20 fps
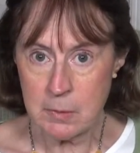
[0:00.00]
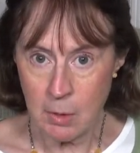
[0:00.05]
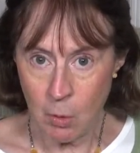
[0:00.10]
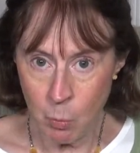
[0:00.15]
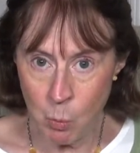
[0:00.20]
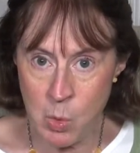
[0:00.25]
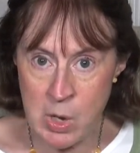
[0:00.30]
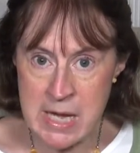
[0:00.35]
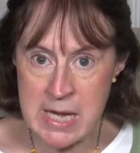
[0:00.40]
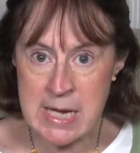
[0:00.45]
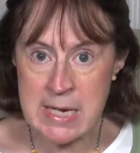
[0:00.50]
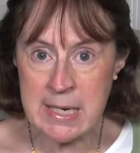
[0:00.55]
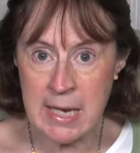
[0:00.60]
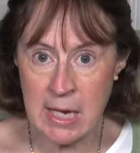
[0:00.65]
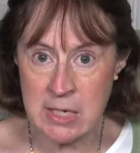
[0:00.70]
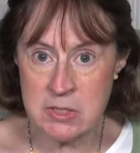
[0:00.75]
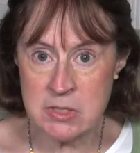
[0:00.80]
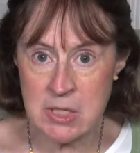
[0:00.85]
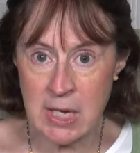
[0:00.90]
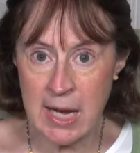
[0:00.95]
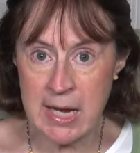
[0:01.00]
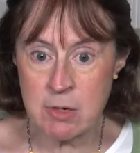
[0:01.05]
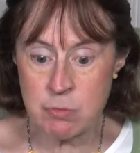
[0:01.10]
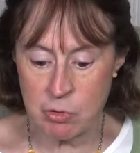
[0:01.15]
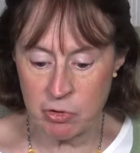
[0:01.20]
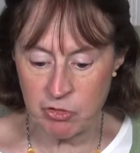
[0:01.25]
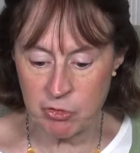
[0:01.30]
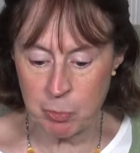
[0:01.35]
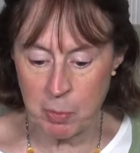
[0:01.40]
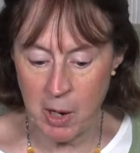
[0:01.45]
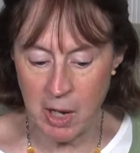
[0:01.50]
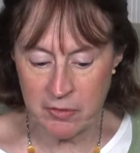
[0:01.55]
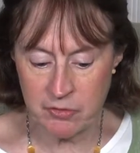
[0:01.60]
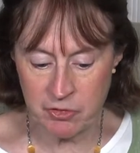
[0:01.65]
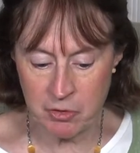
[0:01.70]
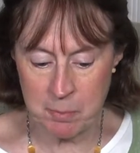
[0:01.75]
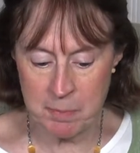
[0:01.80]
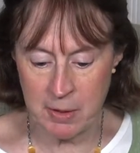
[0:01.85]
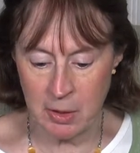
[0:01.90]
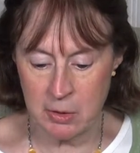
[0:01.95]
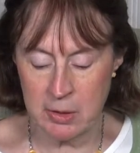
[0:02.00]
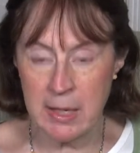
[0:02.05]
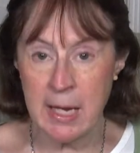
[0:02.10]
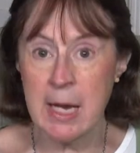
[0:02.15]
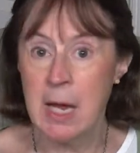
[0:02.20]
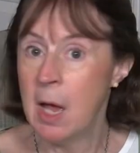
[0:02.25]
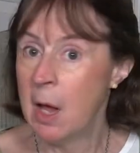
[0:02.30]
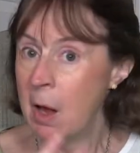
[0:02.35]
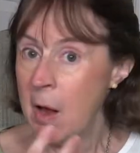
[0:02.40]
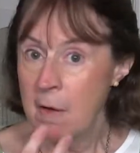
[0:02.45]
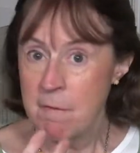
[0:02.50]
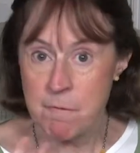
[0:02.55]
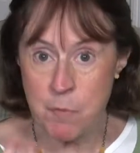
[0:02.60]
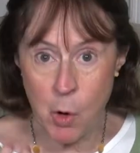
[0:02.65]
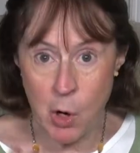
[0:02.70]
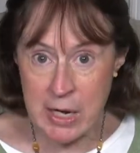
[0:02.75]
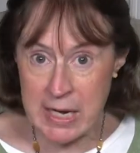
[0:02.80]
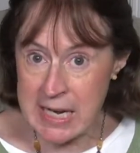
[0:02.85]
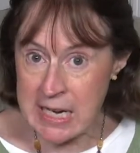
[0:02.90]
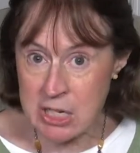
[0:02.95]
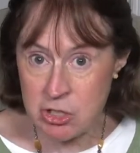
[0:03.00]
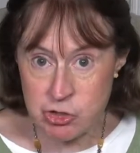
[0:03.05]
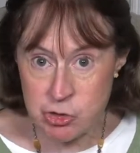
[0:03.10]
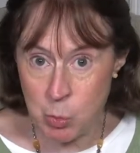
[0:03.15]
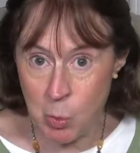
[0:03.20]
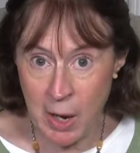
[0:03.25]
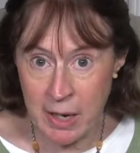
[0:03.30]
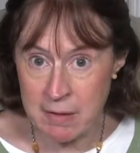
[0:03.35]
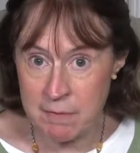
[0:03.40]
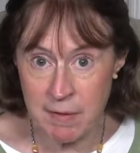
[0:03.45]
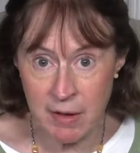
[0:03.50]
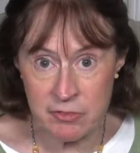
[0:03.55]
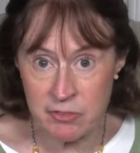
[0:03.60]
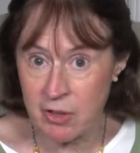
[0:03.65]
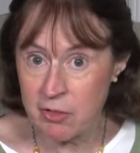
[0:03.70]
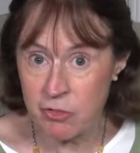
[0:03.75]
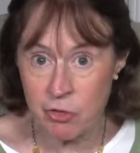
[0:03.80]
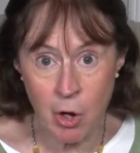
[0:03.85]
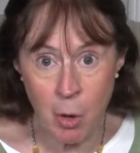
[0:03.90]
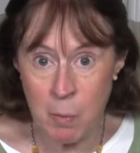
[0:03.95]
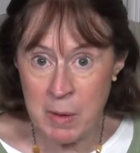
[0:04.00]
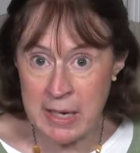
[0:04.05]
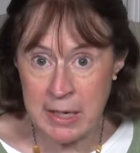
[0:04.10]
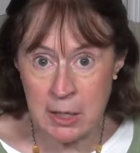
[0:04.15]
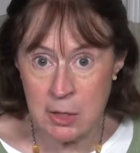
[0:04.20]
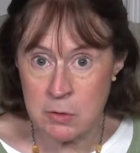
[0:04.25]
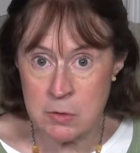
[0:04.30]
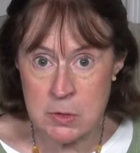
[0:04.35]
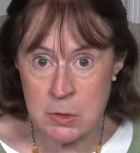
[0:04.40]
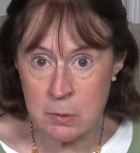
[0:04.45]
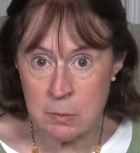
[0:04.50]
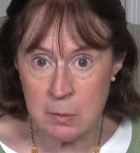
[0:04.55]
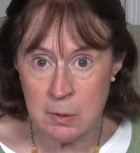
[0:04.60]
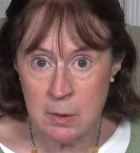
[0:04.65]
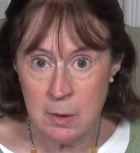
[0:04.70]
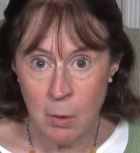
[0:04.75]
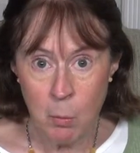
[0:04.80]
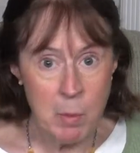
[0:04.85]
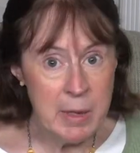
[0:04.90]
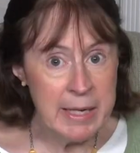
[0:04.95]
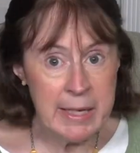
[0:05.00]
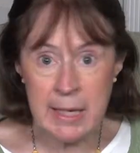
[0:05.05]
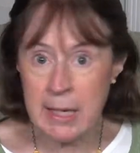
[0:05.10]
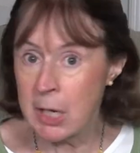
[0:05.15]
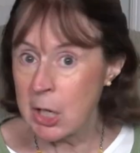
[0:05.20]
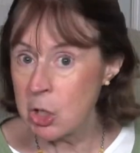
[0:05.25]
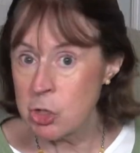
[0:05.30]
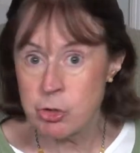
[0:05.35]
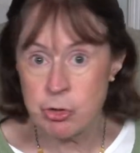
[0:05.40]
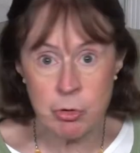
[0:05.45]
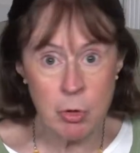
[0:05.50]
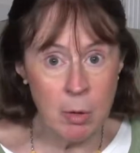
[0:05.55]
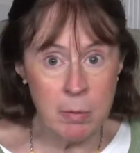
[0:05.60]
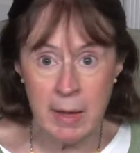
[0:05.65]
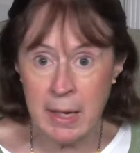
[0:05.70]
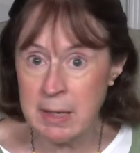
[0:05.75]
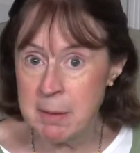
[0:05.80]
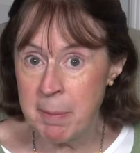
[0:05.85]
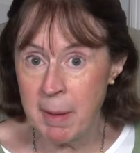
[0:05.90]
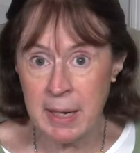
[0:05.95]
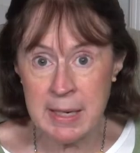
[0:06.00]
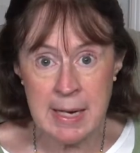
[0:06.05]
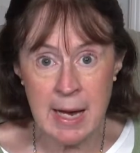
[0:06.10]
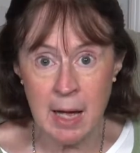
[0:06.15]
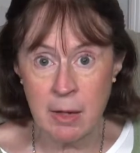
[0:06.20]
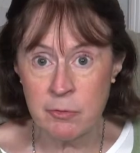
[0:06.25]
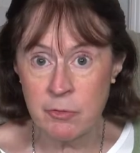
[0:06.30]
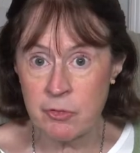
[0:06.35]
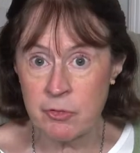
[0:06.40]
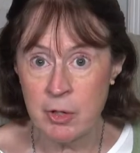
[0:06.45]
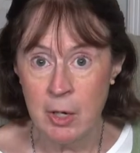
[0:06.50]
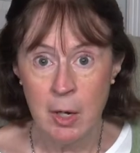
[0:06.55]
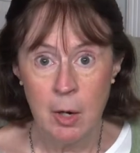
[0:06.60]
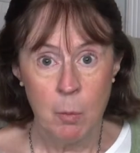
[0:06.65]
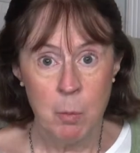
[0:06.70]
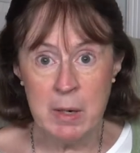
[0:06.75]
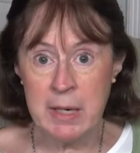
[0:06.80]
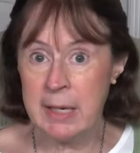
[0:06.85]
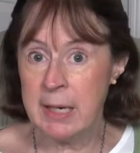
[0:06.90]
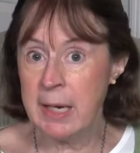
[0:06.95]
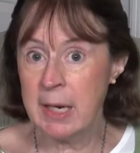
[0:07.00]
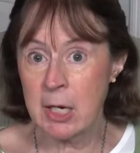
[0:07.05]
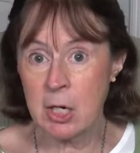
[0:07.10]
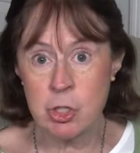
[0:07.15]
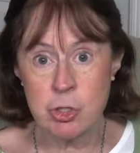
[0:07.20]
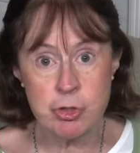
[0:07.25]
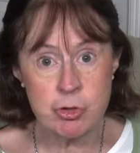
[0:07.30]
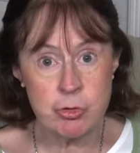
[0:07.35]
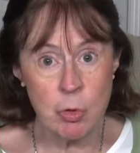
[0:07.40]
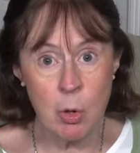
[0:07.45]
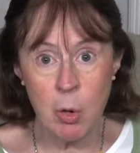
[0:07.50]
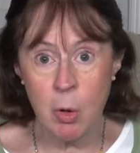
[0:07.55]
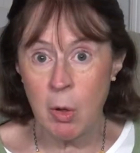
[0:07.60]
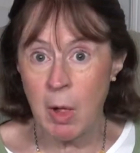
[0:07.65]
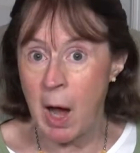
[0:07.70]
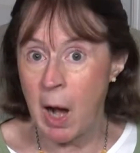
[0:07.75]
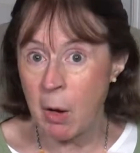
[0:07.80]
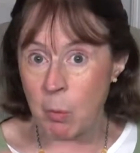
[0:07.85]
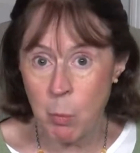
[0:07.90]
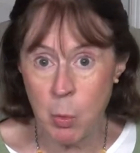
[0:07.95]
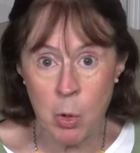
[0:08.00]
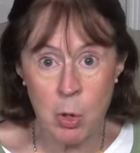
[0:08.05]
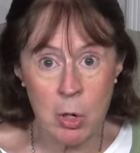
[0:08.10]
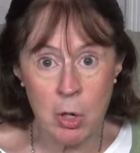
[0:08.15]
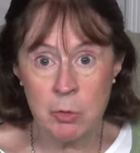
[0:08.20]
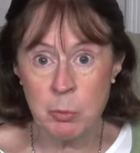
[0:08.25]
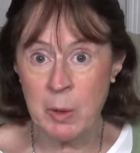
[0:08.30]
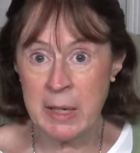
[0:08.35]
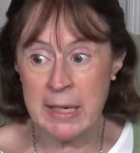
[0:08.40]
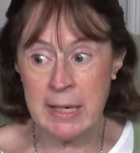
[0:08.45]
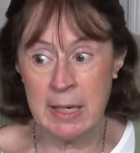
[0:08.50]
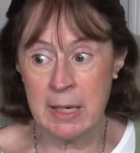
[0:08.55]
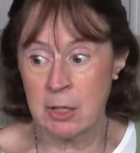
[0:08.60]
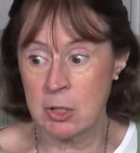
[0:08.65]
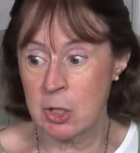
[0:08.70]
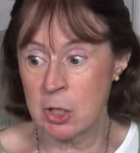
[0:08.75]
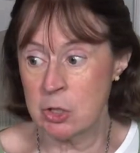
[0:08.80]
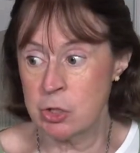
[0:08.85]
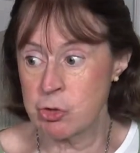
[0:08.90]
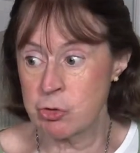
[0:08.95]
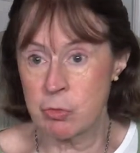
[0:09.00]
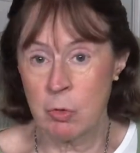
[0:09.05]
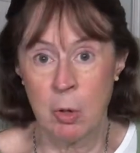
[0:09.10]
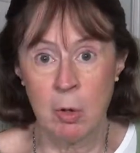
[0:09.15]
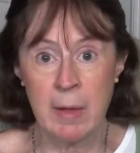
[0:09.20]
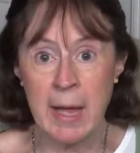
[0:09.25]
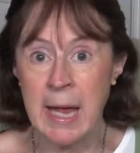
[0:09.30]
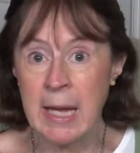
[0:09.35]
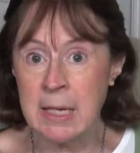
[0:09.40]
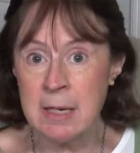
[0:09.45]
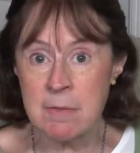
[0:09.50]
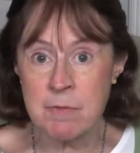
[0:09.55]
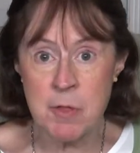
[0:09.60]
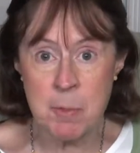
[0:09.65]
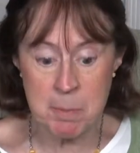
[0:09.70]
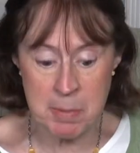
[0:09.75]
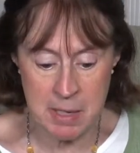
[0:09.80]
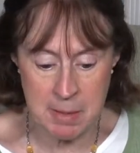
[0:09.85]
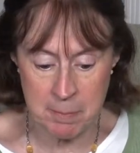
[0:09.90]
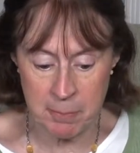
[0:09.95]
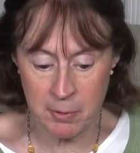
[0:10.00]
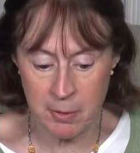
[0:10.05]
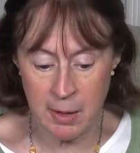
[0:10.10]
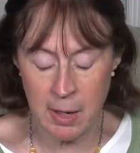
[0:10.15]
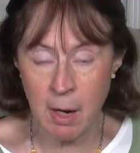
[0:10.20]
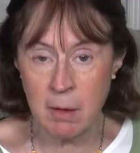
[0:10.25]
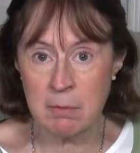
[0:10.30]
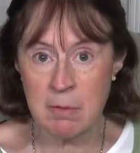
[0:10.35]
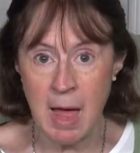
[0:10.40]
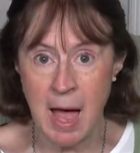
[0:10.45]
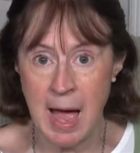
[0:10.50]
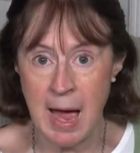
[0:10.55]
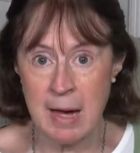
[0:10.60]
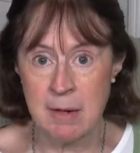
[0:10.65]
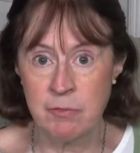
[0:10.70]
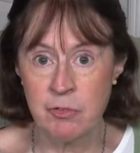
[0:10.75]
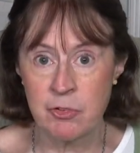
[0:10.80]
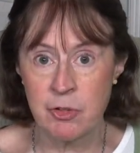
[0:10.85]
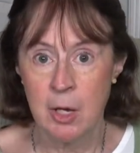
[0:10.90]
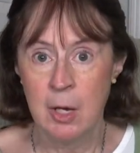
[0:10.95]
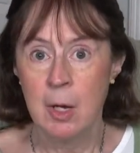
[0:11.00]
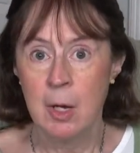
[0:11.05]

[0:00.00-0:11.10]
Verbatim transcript: We can take responsibility for each one of us. That's all we can do. We can't control anybody else. We can't control our world. We can't control any of the people in our lives.